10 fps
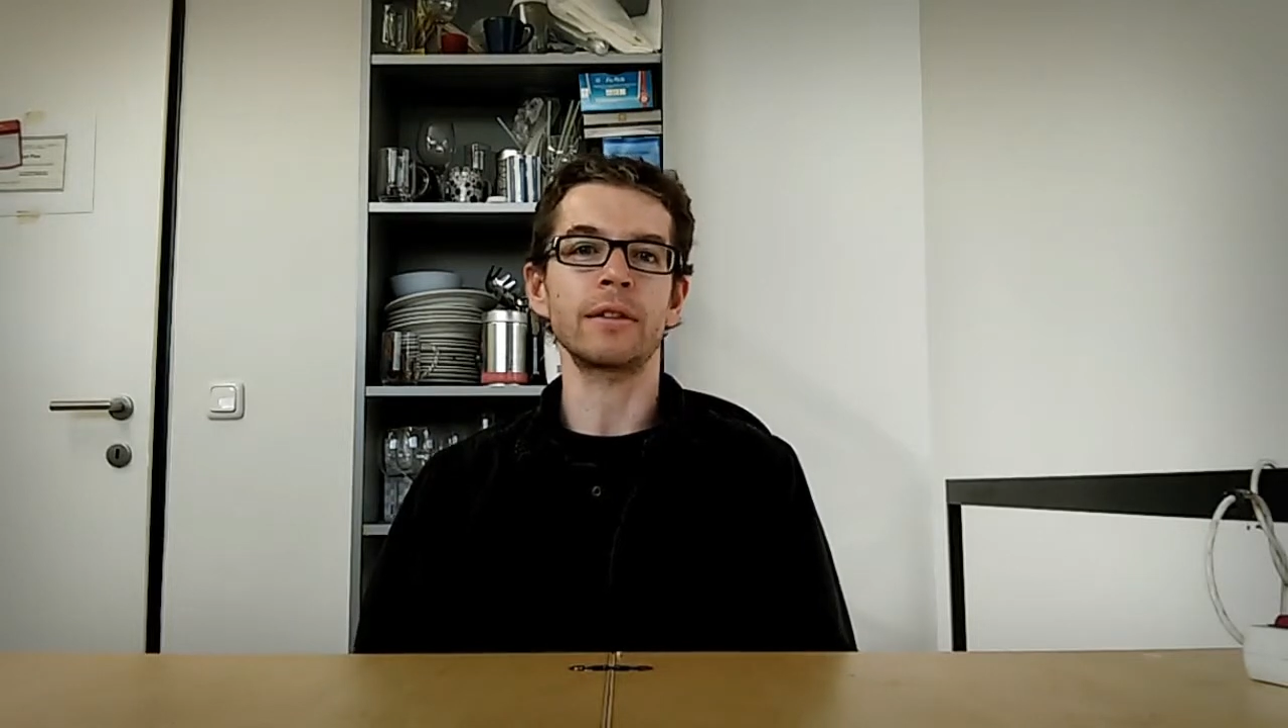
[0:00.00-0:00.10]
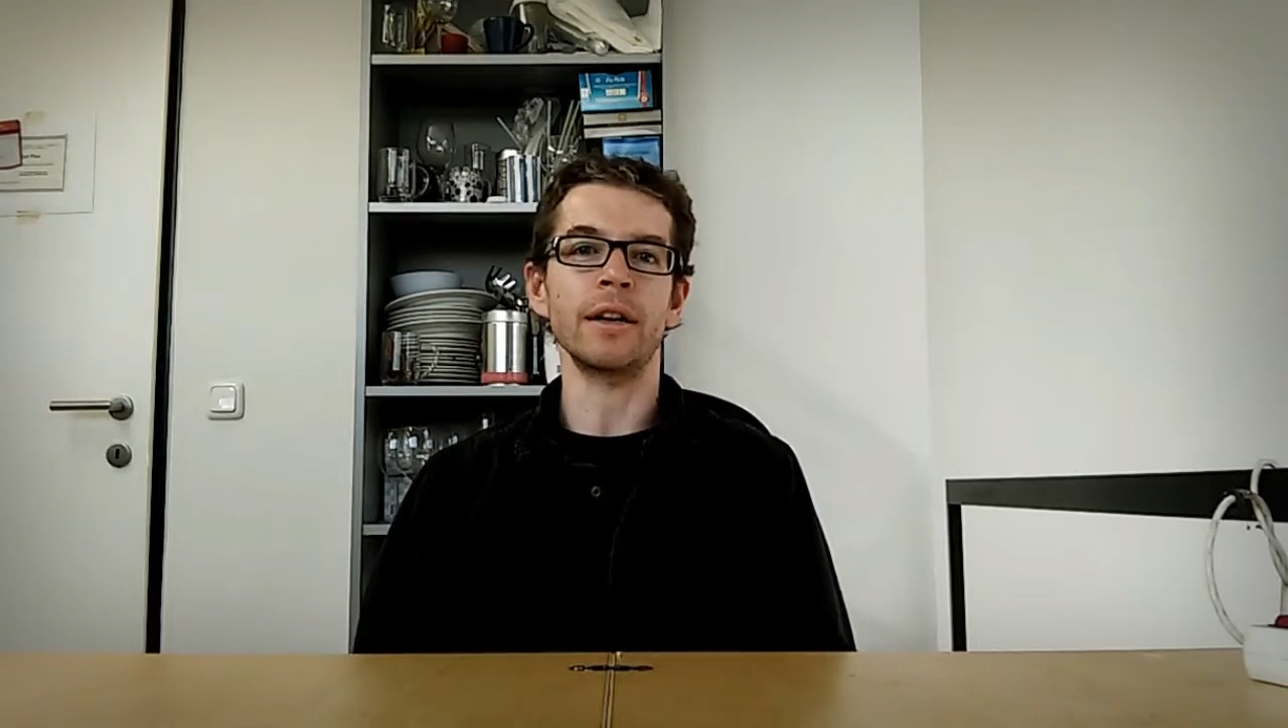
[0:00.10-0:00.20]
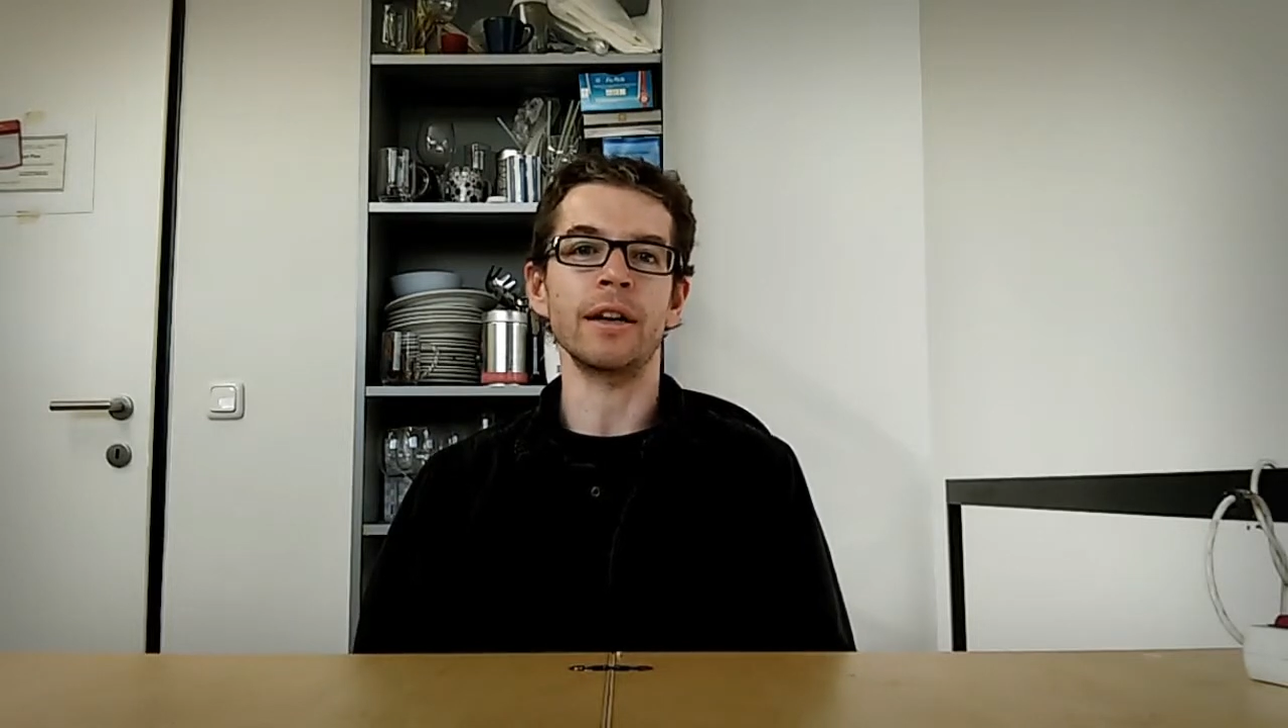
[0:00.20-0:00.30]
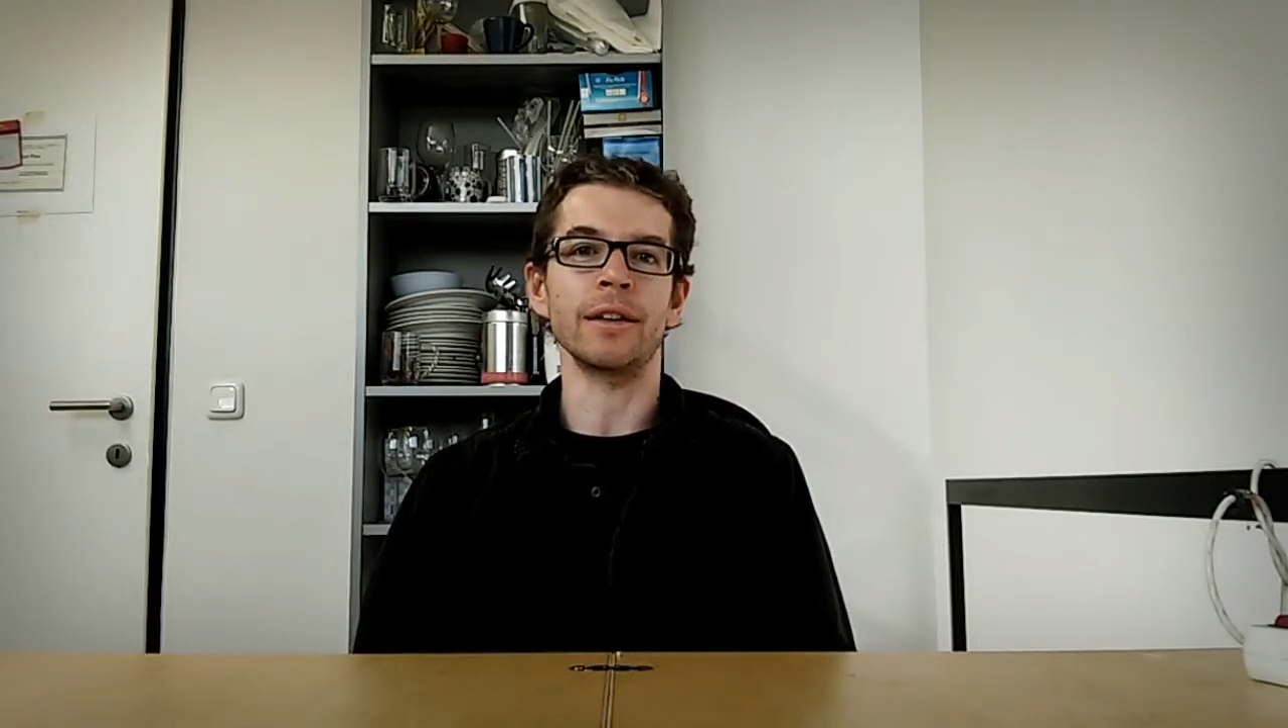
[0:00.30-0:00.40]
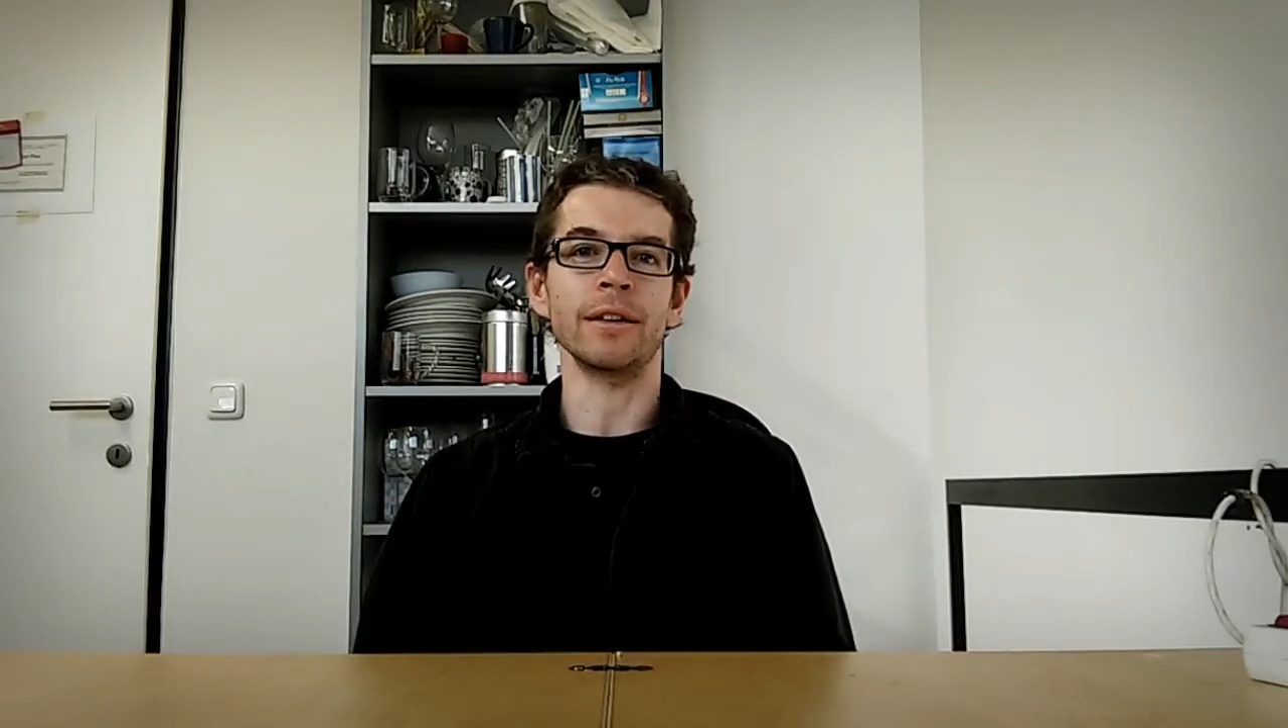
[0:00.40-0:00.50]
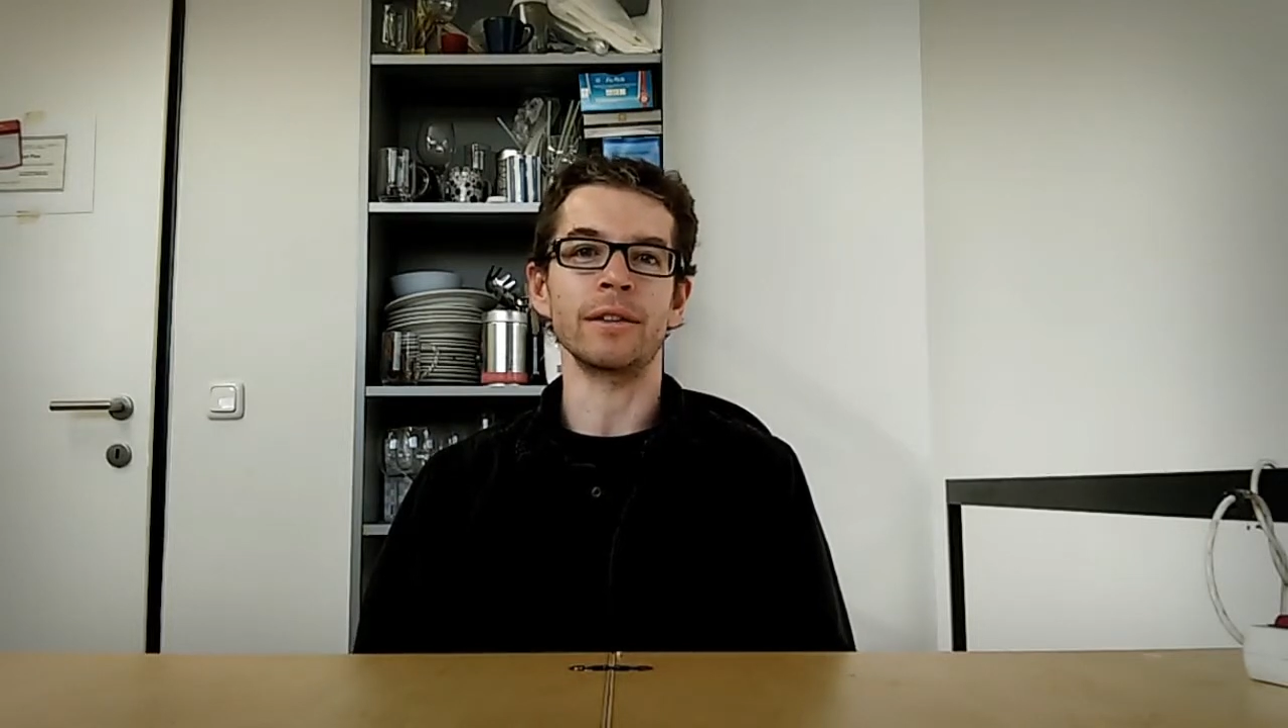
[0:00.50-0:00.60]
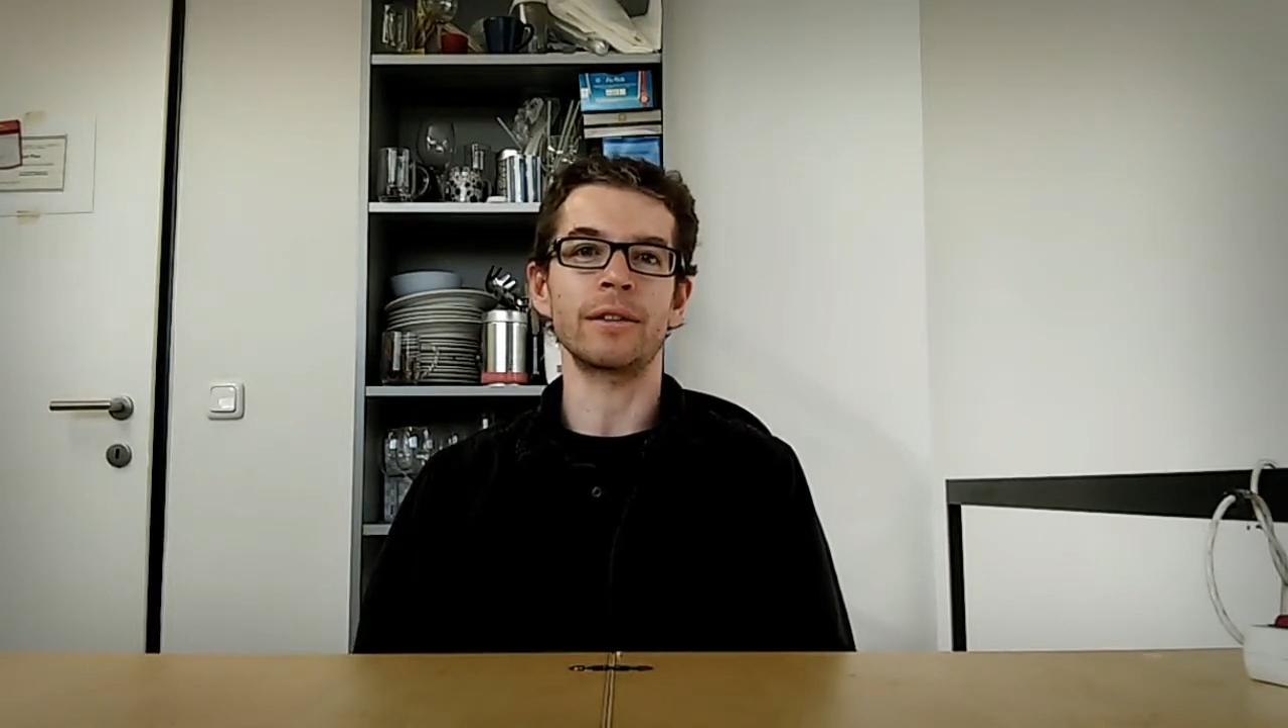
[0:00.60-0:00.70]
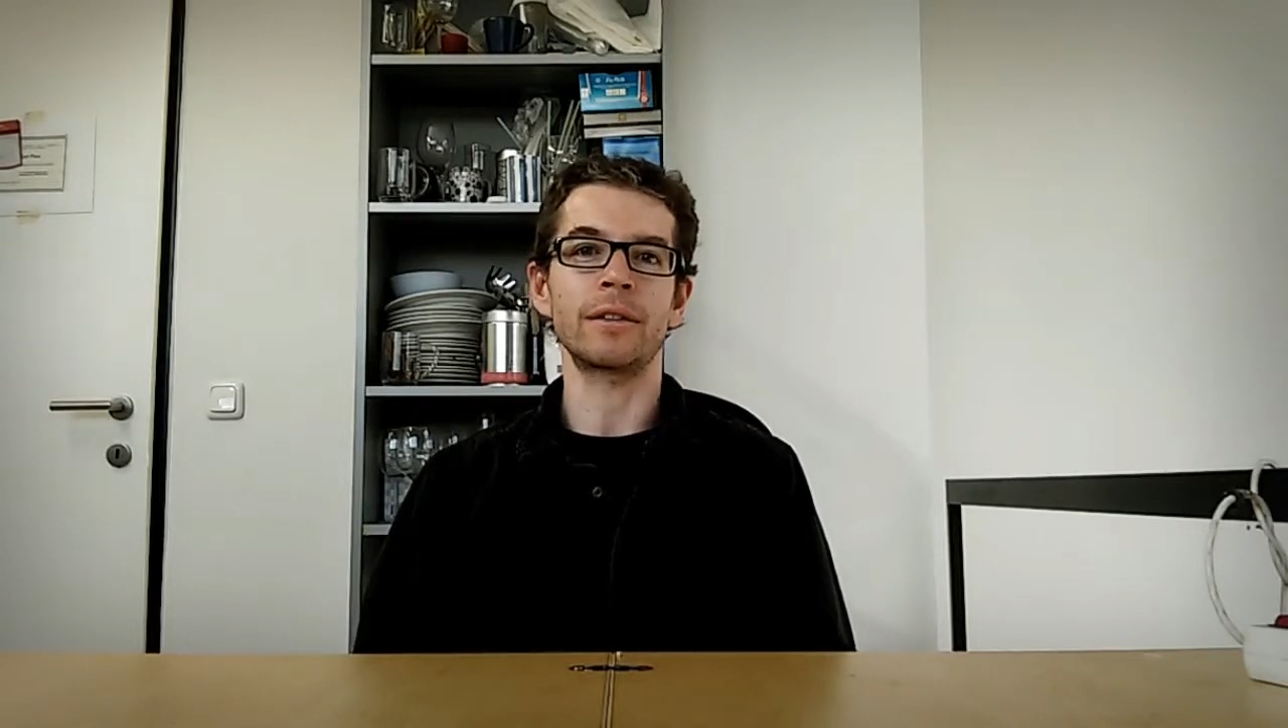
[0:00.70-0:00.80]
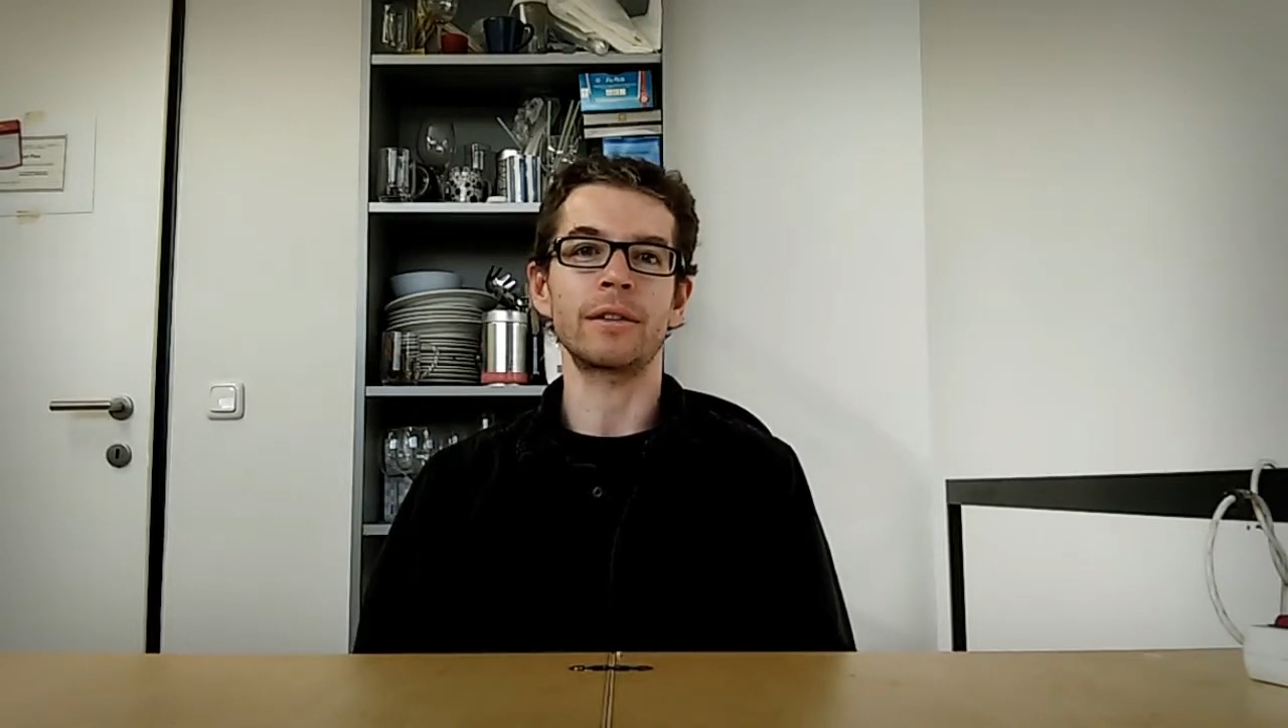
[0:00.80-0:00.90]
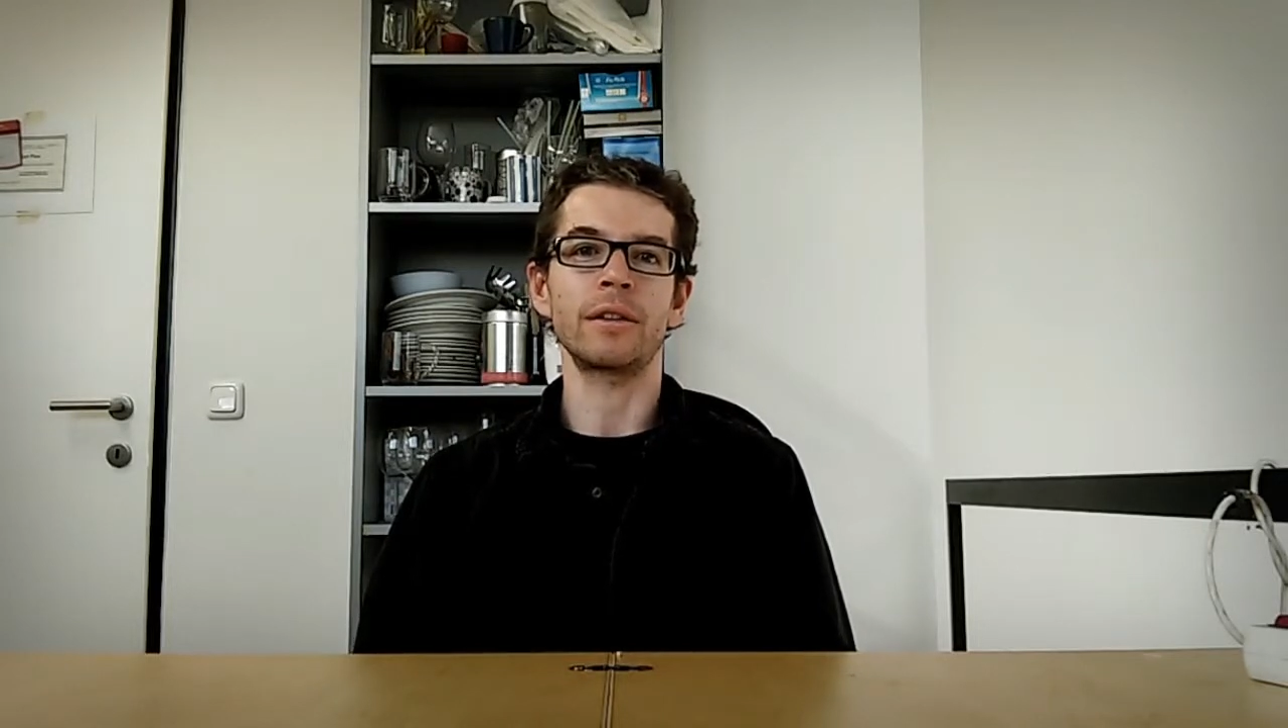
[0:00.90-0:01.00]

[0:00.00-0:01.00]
and